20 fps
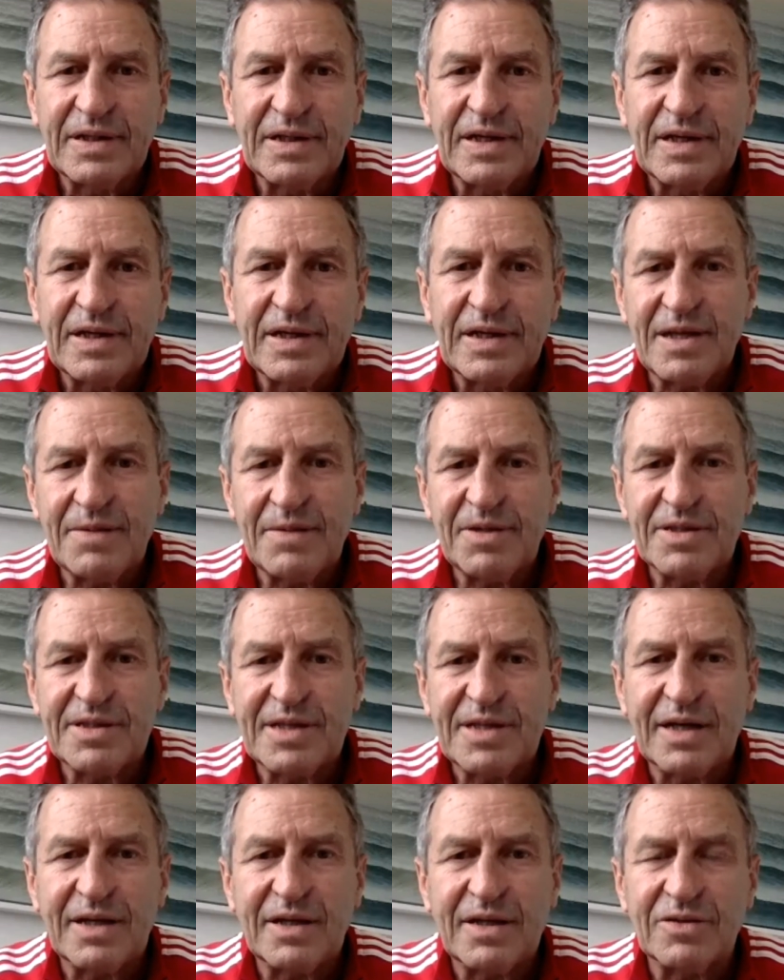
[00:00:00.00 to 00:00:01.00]
And Demi
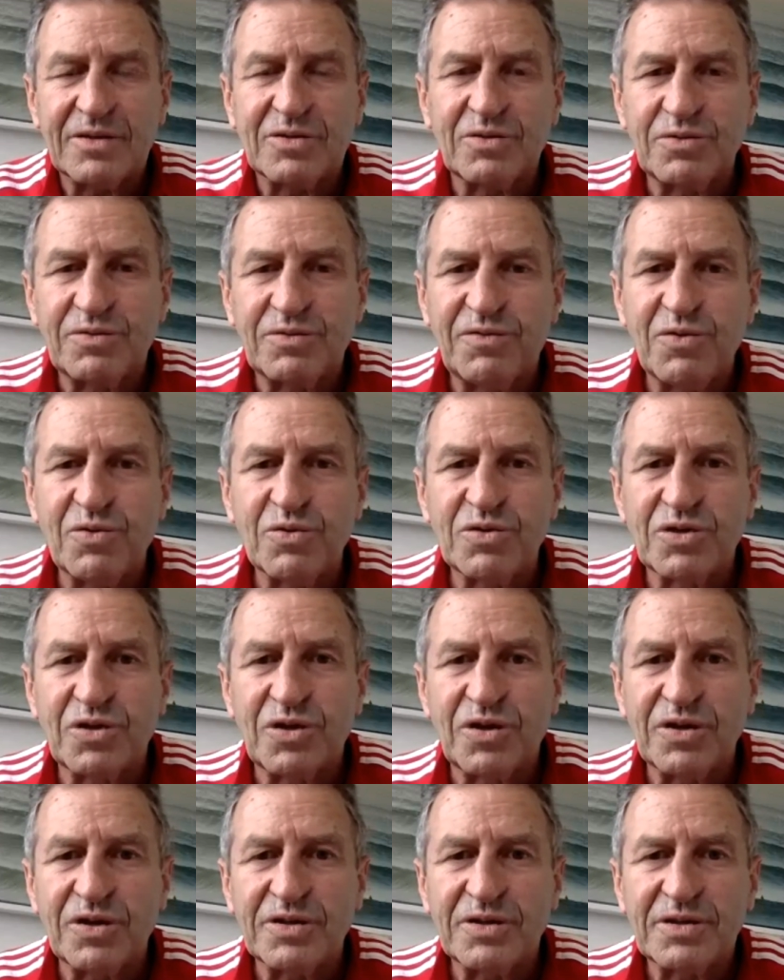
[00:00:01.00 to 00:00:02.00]
Sakata scored 4
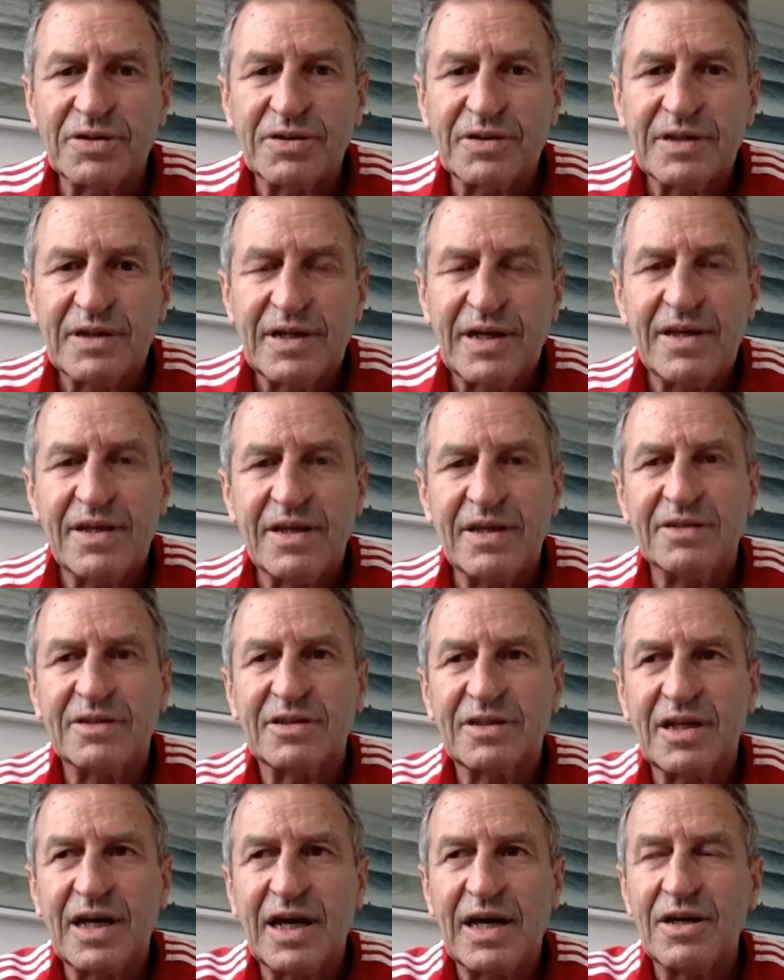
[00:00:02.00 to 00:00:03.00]
tries. He then
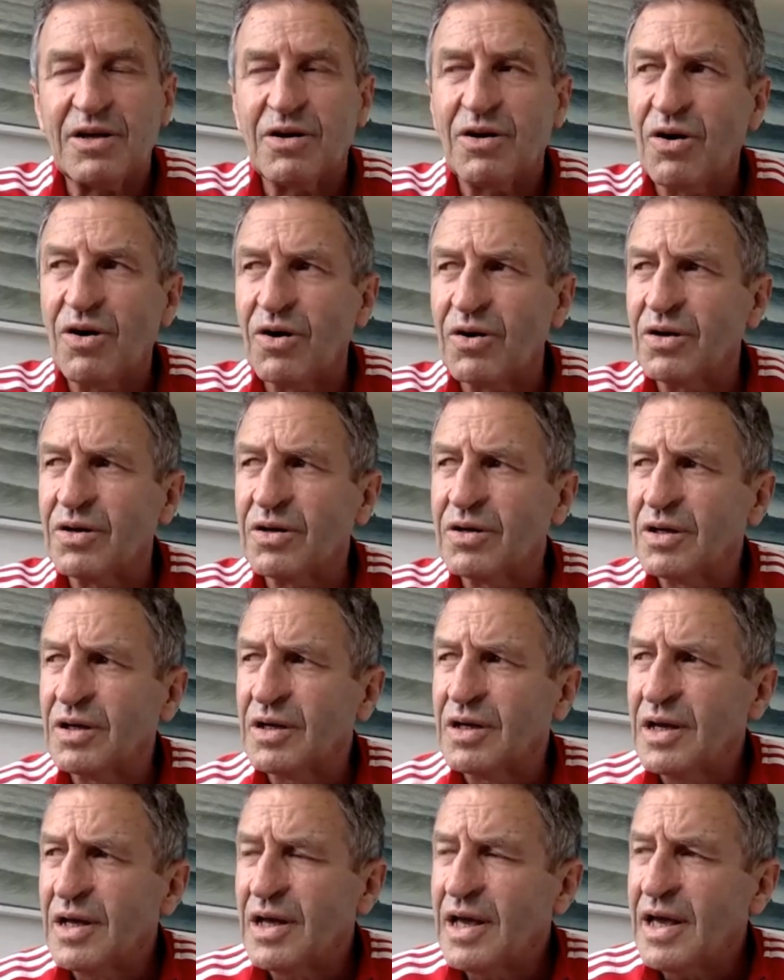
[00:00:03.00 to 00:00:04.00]
stayed on
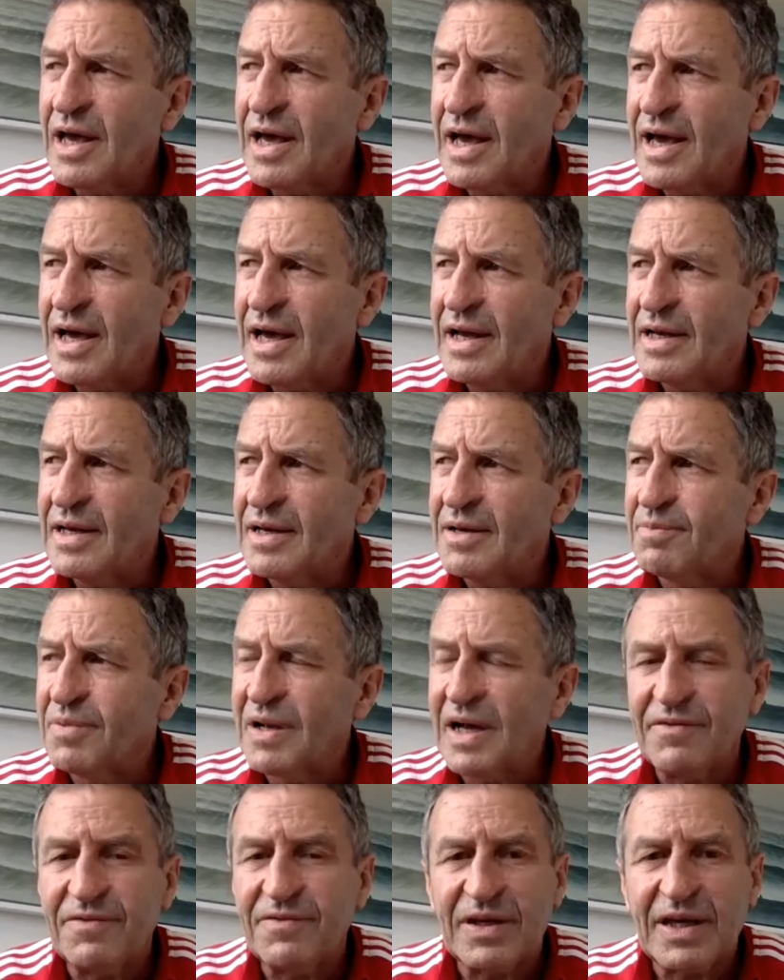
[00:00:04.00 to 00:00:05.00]
and
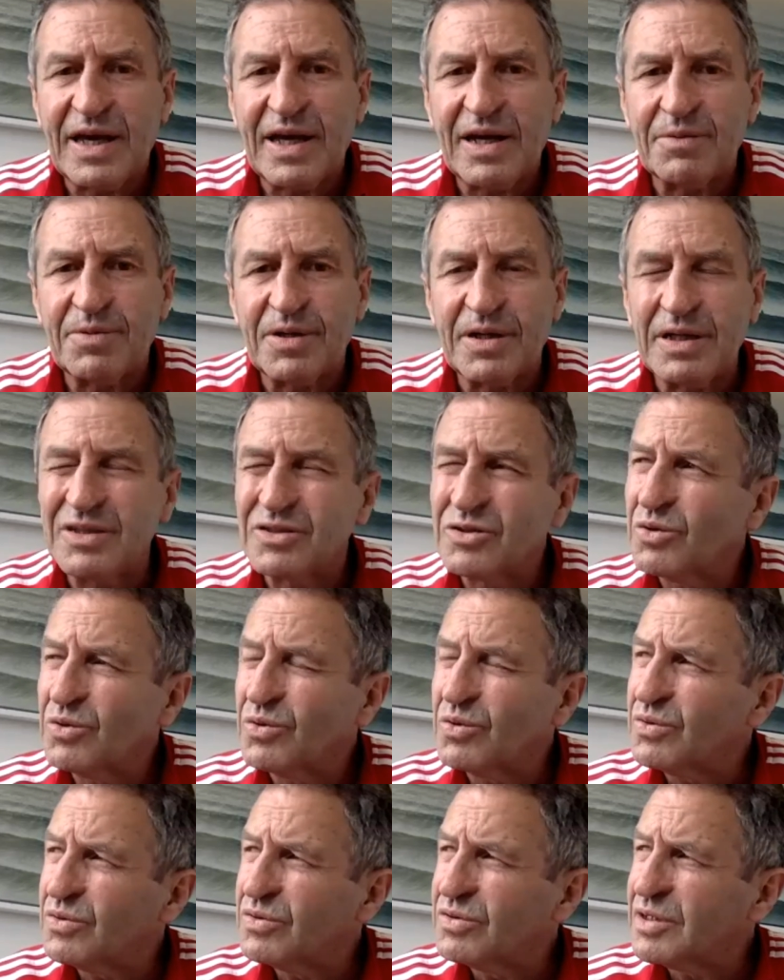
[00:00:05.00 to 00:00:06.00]
played for Canterbury. He
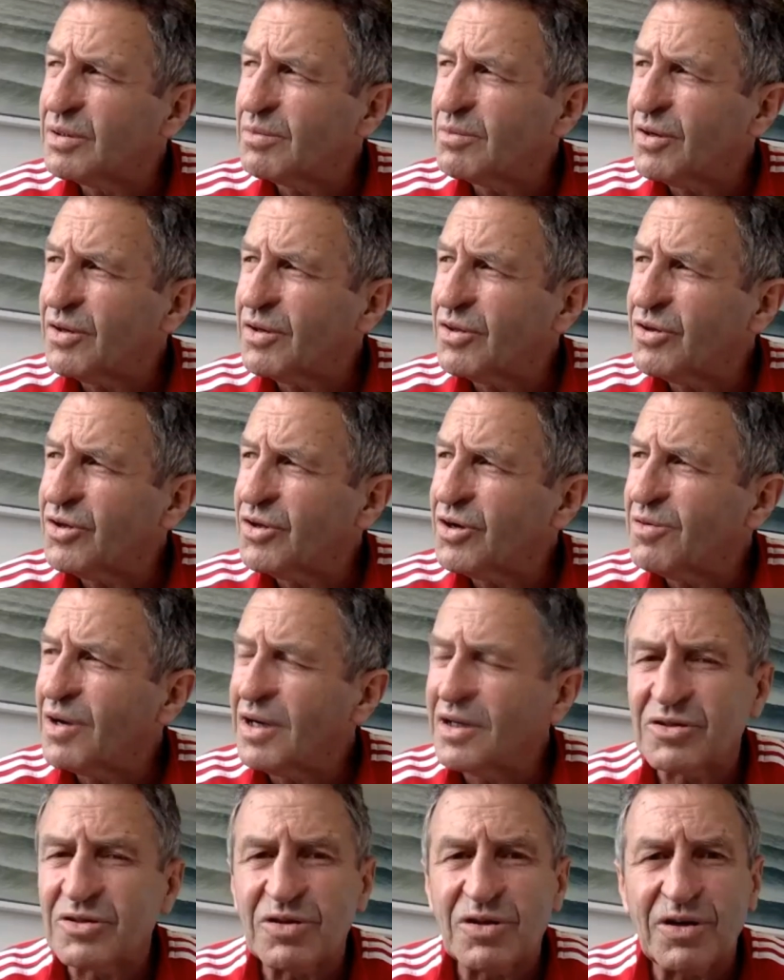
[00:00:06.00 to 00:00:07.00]
scored something like
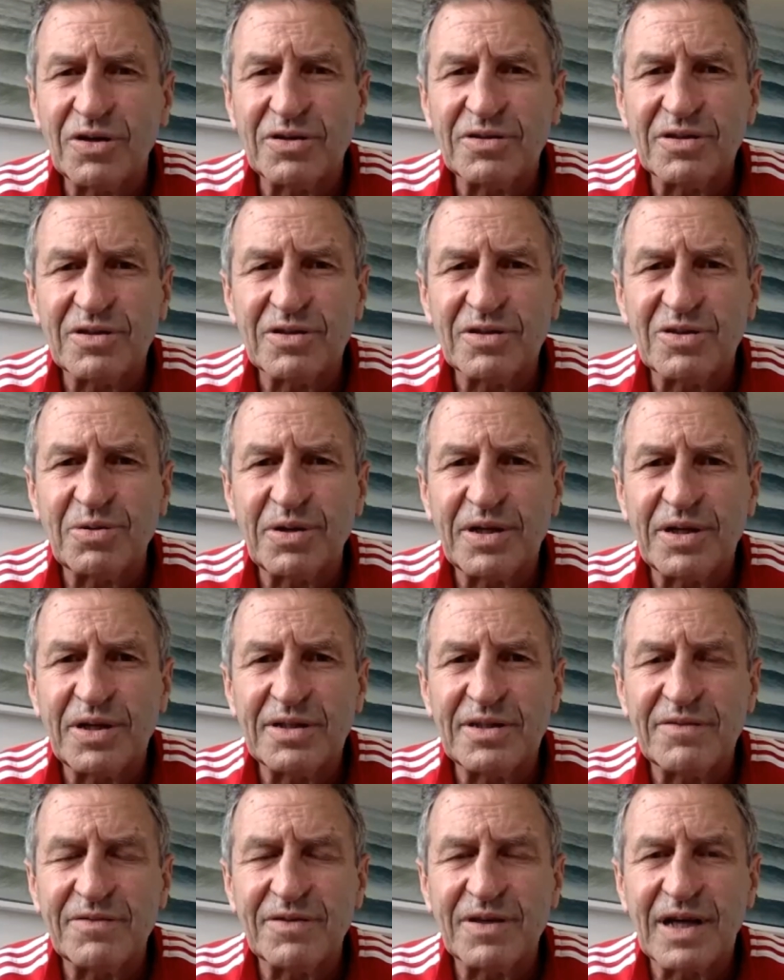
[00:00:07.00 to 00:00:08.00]
31 tries in
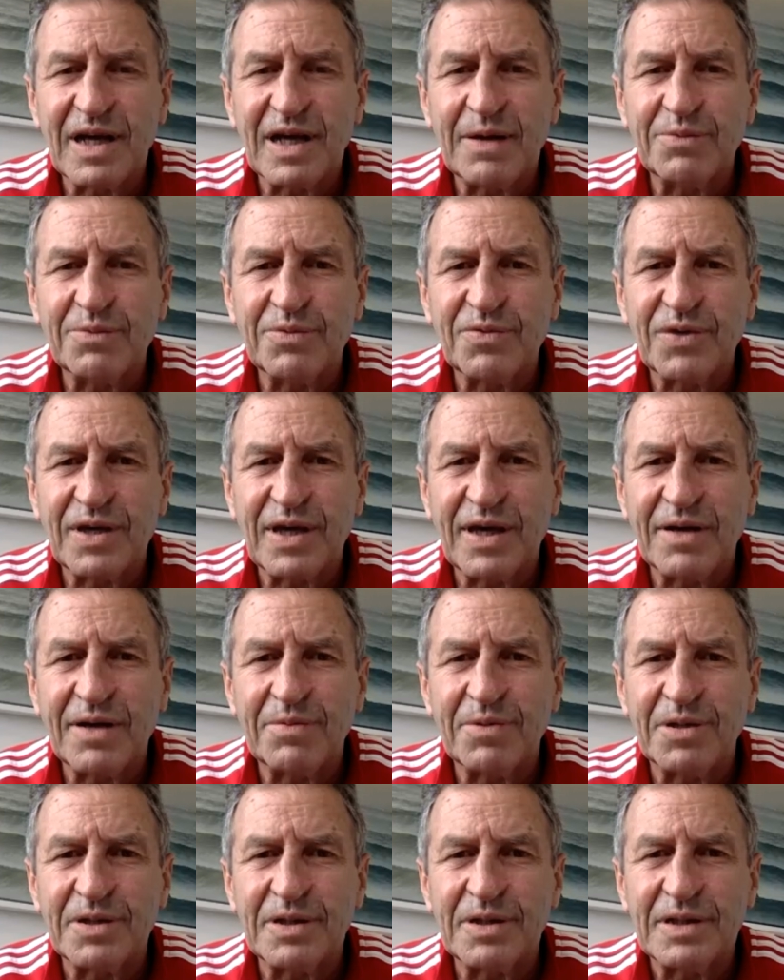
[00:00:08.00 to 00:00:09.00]
27 games for
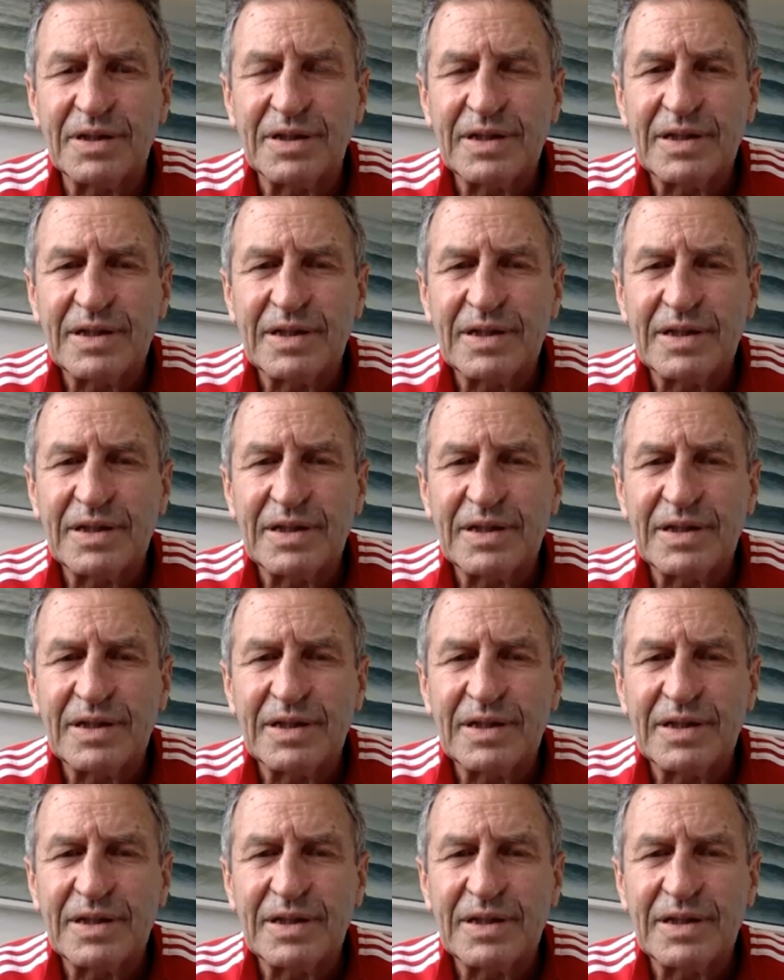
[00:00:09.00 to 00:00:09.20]
Canterbury.